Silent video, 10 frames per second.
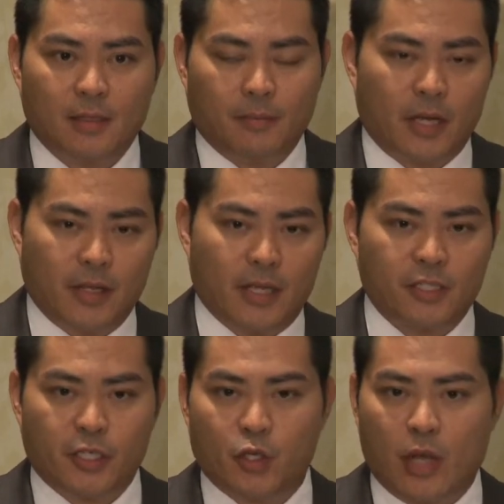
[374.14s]
by the
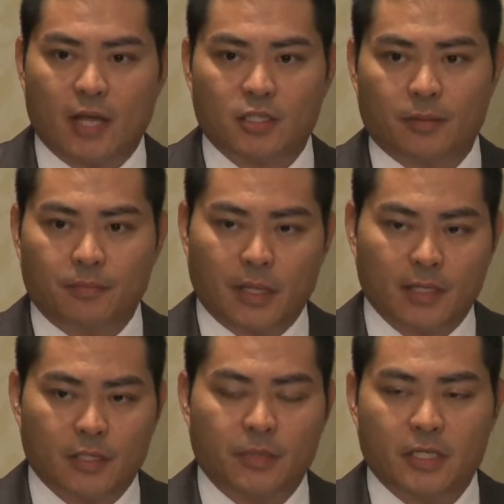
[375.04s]
NCQA
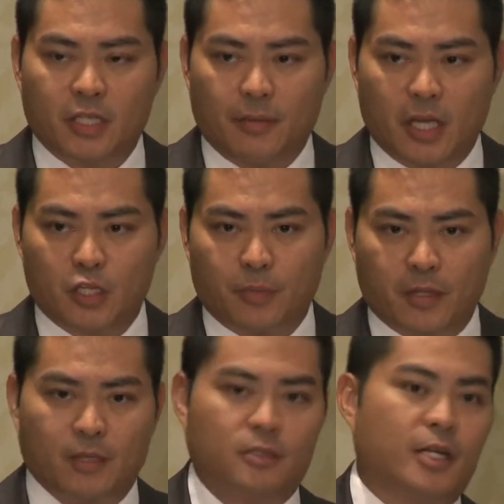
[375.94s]
as a PCMH, but
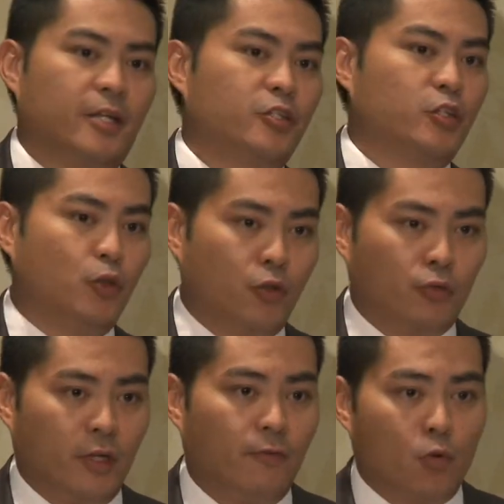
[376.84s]
then sites 2,
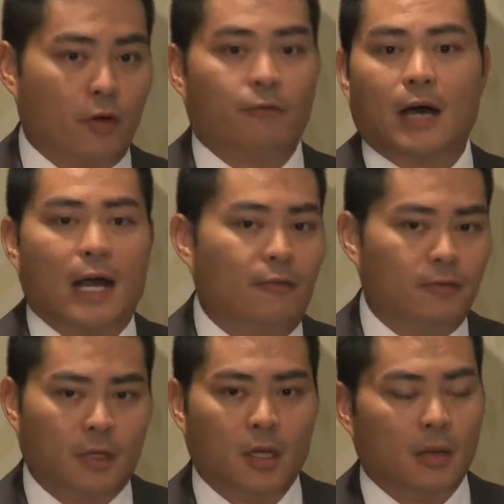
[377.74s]
3, 4, and 5
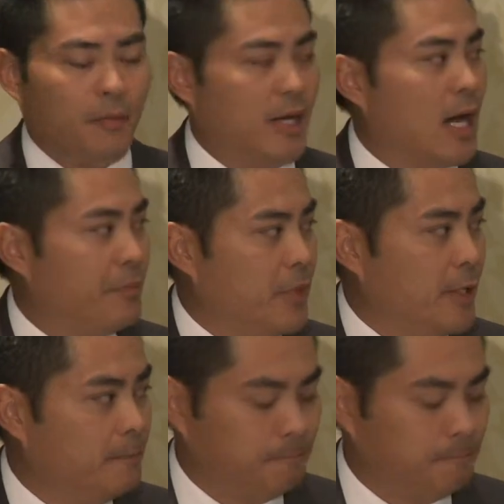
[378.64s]
may not be.